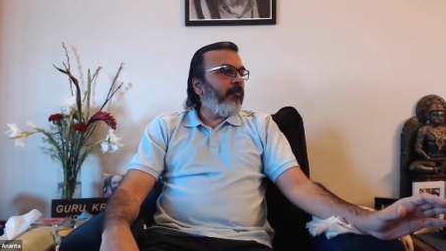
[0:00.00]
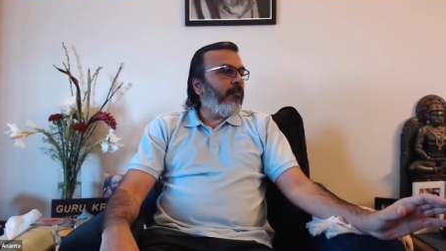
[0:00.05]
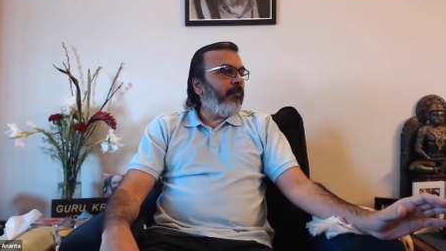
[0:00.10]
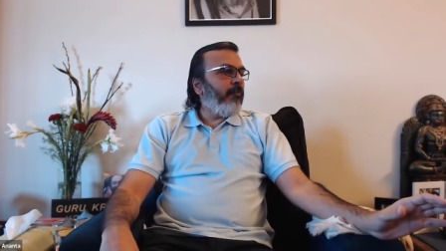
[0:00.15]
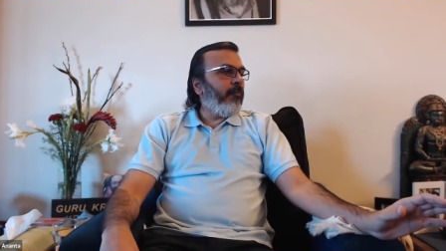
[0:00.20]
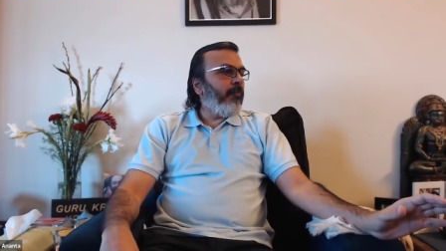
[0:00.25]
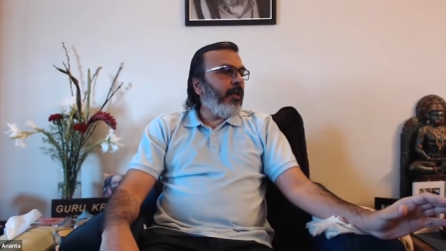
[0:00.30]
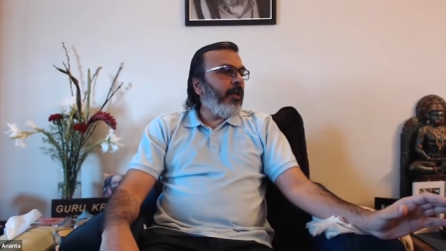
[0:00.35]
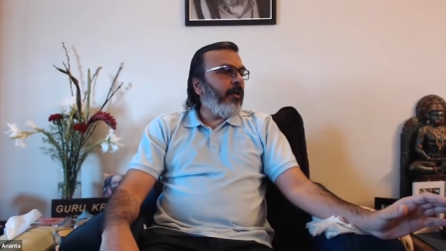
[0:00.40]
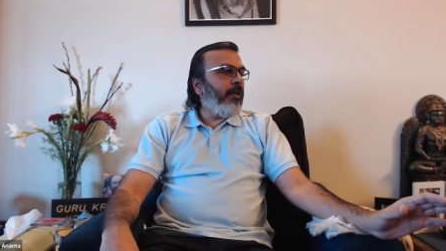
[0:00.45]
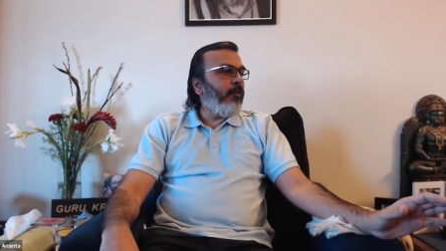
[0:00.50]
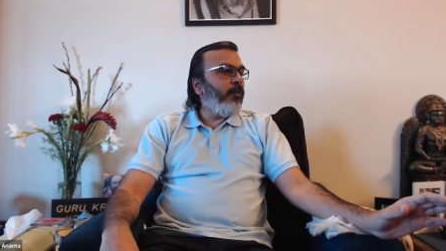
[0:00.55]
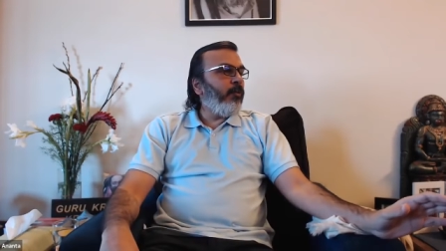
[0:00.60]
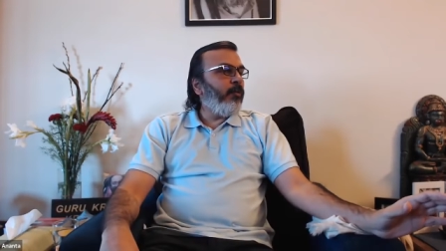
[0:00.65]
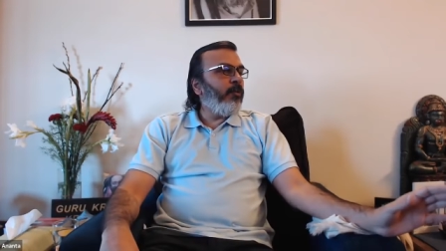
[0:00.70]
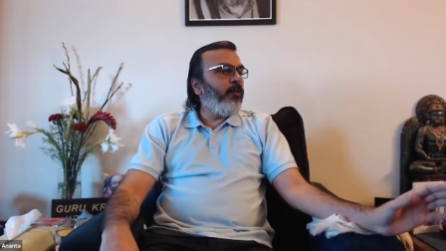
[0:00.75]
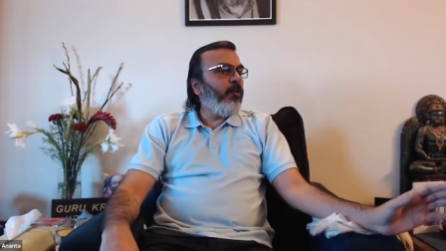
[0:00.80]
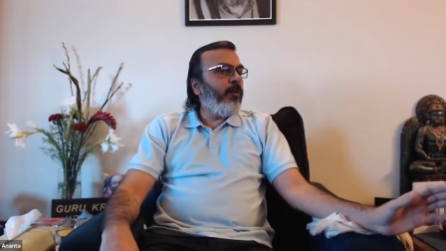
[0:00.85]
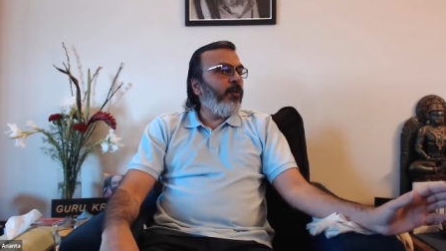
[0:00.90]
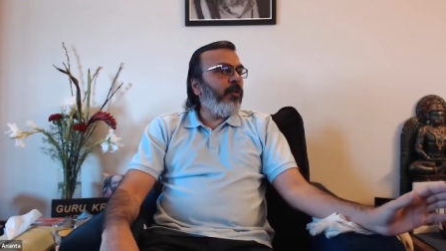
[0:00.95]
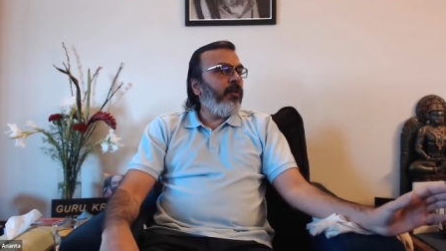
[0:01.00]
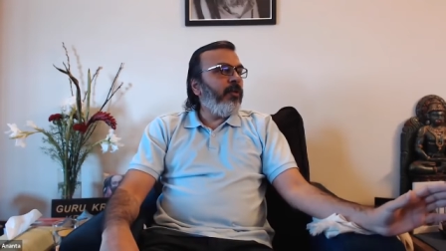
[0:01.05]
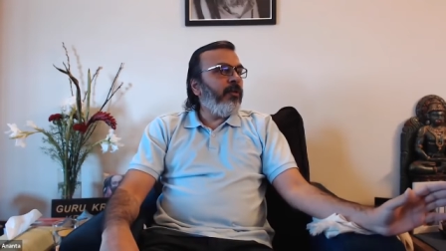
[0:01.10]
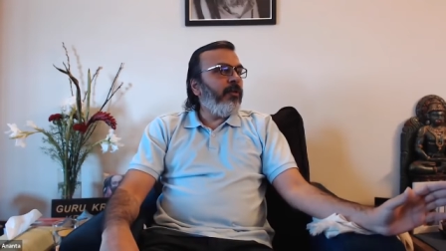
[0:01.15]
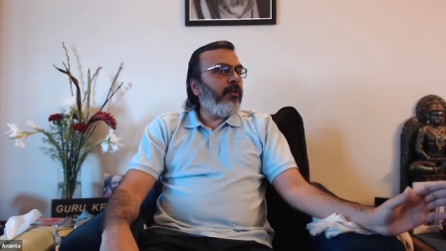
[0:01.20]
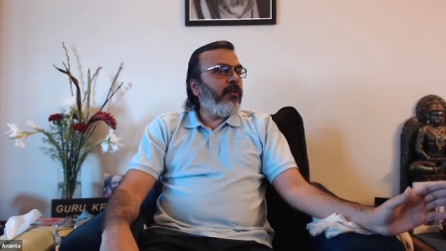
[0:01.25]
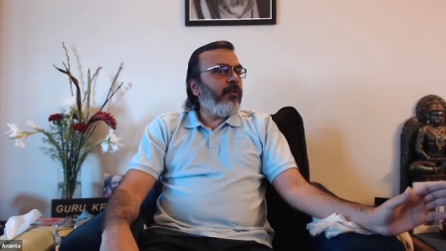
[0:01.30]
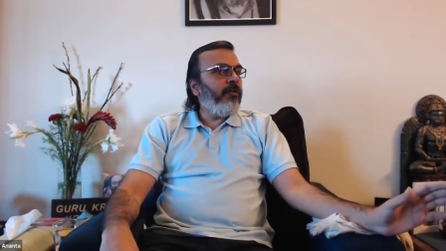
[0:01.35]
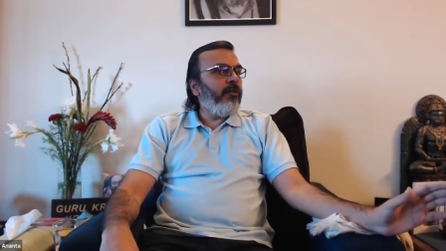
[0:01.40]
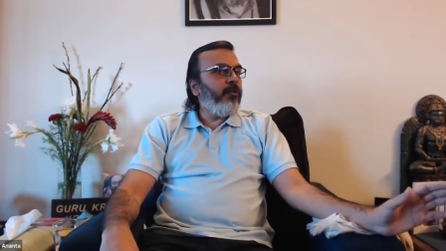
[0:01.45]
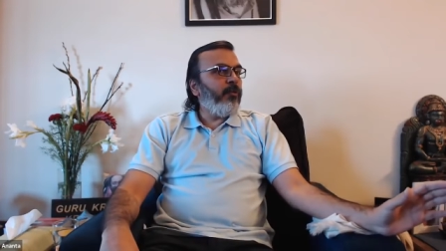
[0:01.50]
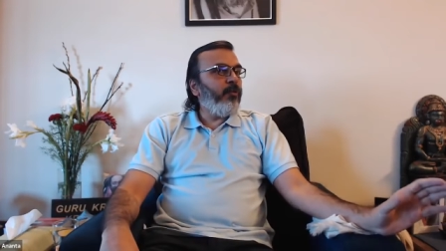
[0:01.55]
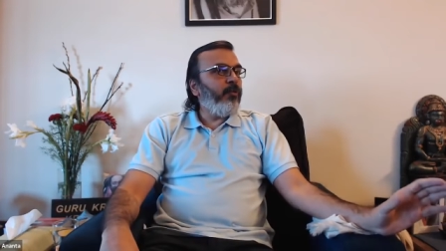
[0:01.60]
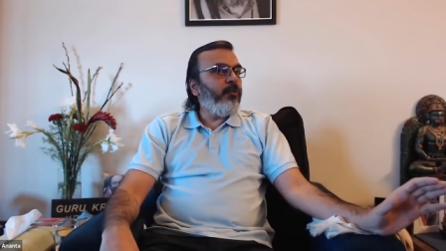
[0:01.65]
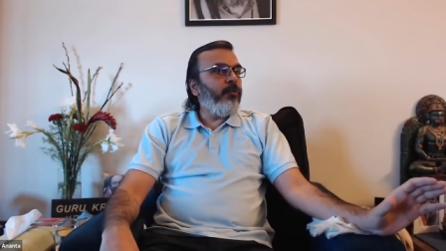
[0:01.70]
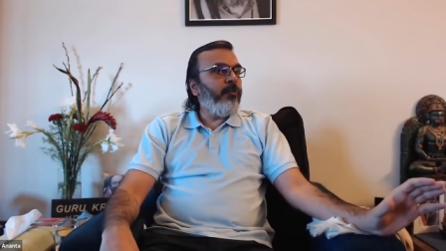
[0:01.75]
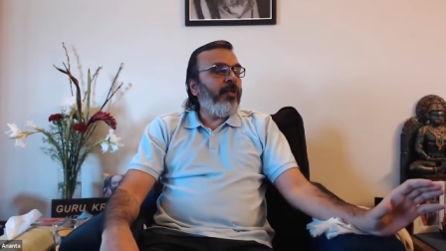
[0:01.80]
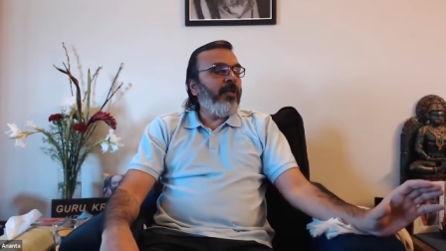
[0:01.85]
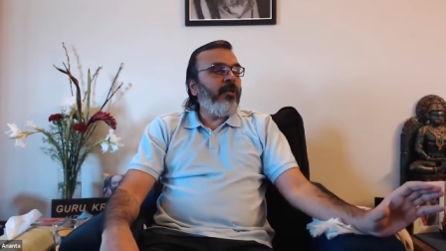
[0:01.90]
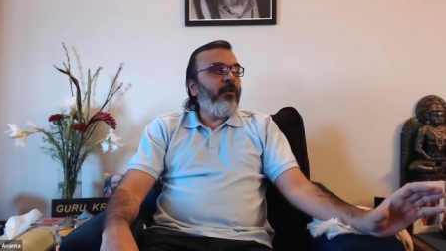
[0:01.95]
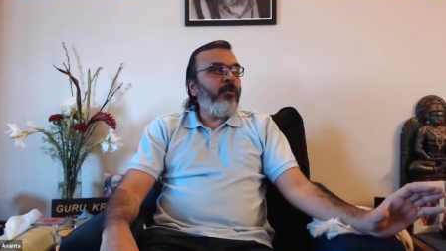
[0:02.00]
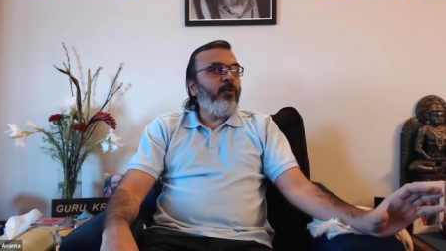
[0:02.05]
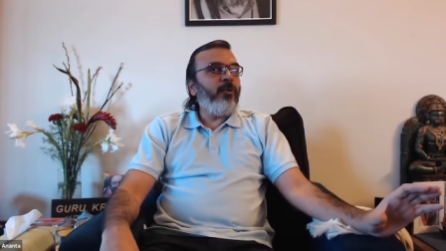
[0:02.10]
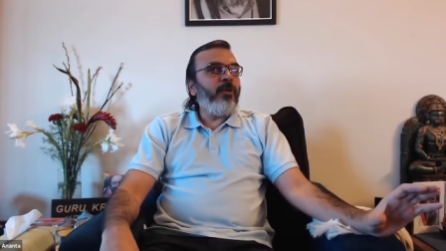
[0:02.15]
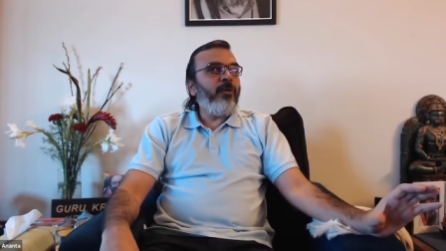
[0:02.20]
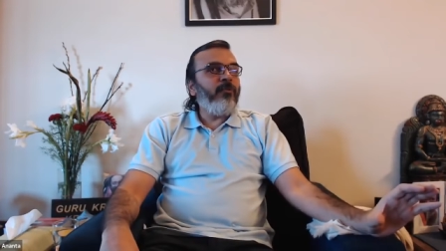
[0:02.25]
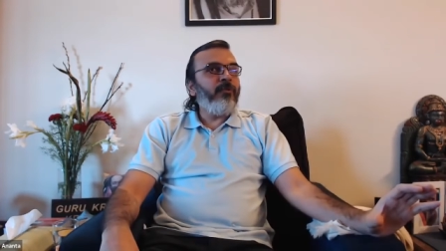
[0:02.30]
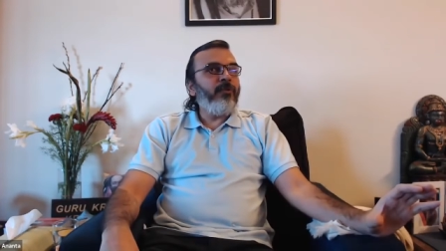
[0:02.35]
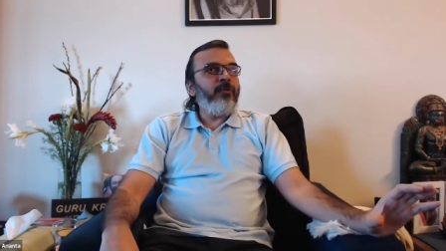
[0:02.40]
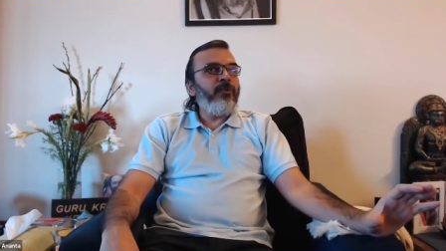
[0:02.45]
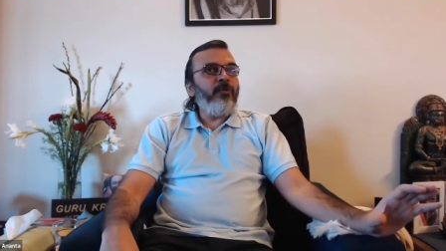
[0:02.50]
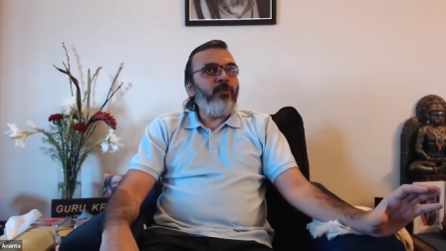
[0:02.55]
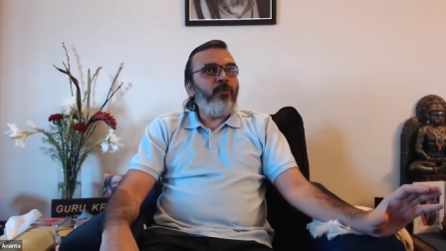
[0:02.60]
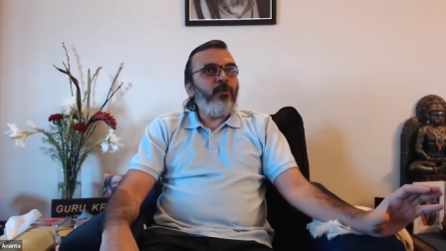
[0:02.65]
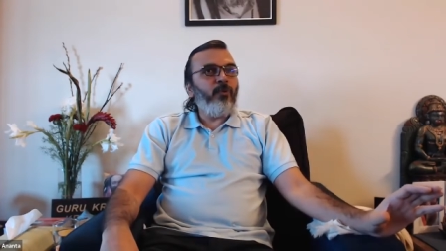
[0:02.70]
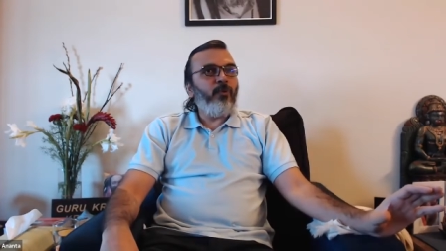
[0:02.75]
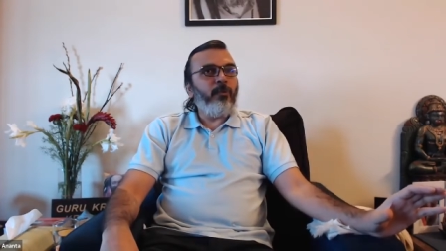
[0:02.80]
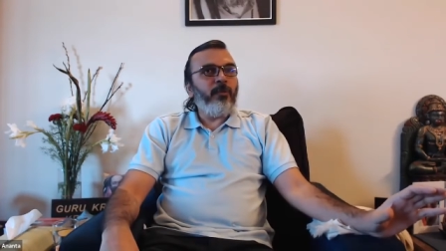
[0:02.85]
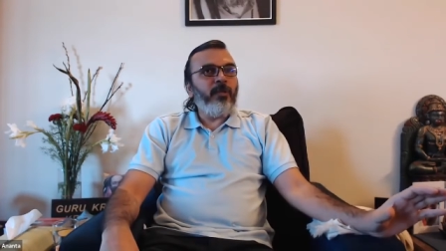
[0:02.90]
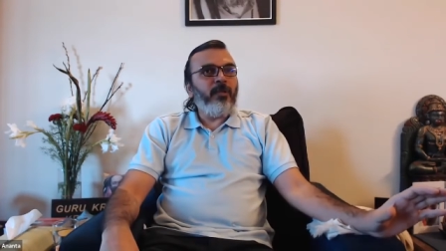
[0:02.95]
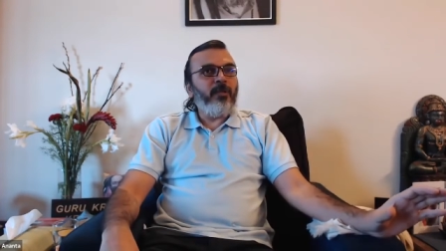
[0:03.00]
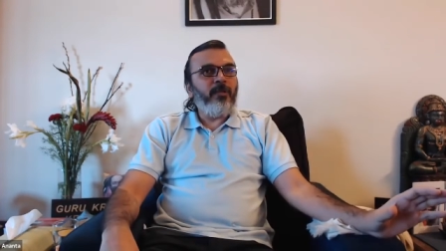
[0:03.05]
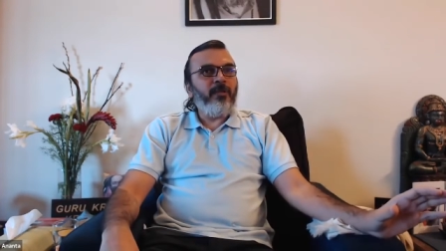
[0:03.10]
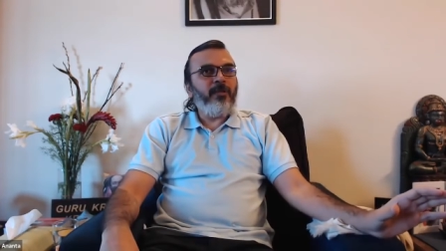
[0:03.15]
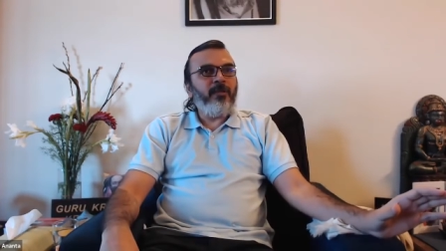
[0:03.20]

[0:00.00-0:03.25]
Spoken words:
And who's doing it? Who's making no reference? Nobody.